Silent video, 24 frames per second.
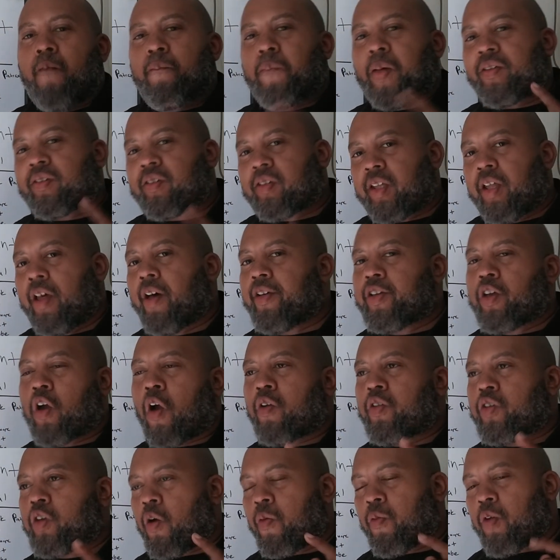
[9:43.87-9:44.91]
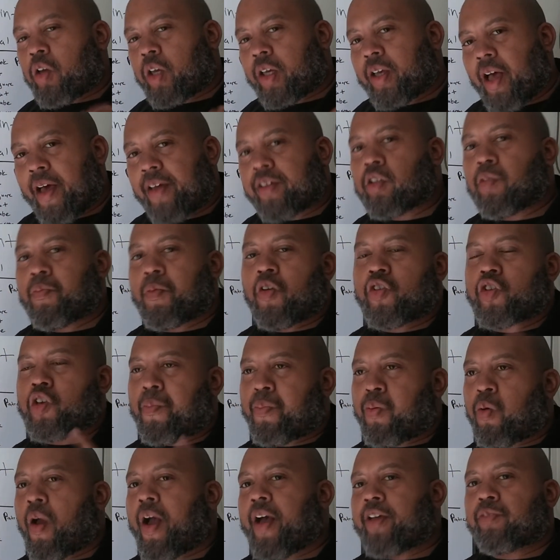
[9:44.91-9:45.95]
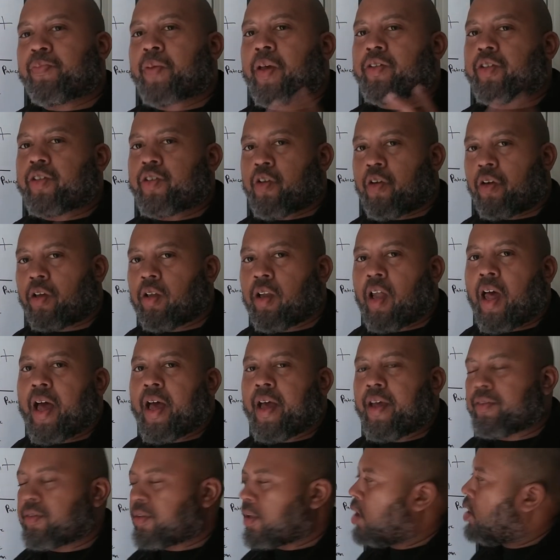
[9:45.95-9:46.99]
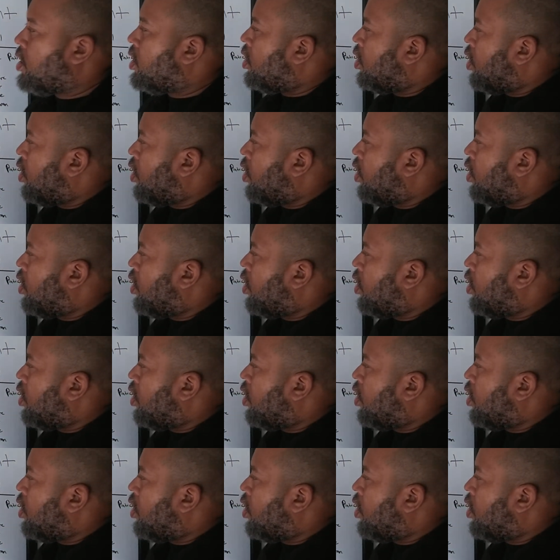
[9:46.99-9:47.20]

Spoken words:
but still your customers, your prospects, and your clients